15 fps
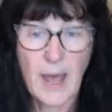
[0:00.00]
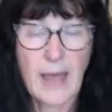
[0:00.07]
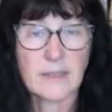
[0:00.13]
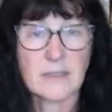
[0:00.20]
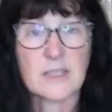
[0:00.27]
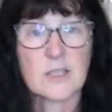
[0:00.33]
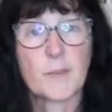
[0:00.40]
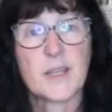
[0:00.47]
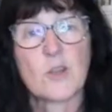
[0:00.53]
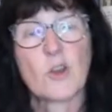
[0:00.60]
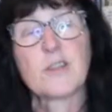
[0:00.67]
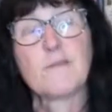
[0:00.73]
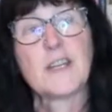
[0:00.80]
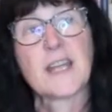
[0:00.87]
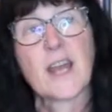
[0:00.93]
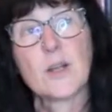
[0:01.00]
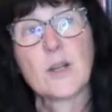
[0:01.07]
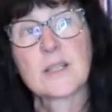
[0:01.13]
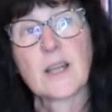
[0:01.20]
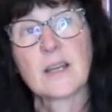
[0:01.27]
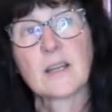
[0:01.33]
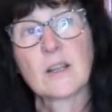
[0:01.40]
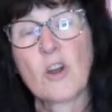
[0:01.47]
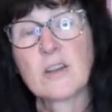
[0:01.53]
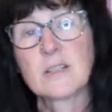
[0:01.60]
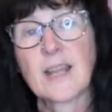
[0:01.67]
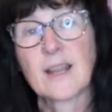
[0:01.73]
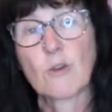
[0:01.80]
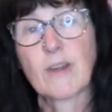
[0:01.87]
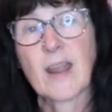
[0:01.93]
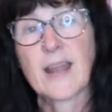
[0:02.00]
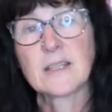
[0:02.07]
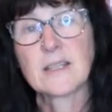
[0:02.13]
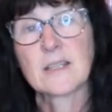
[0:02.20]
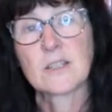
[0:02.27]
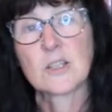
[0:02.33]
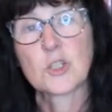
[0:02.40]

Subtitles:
and some of the other videos and content creators